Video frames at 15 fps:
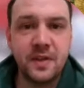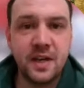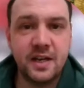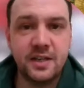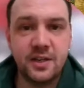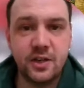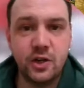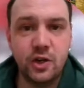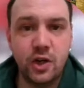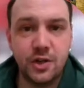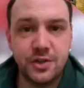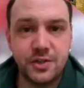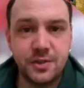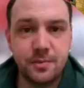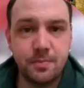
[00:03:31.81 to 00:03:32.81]
and had
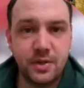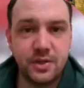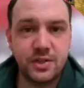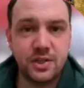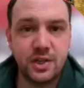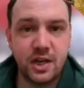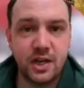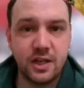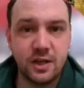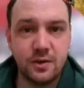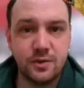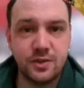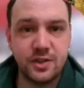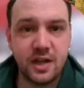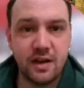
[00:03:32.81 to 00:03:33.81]
lost
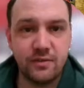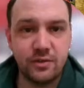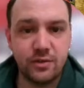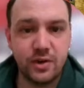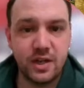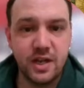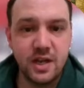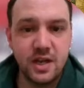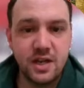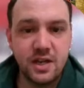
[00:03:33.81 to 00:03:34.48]
Pitsligo's cavalry,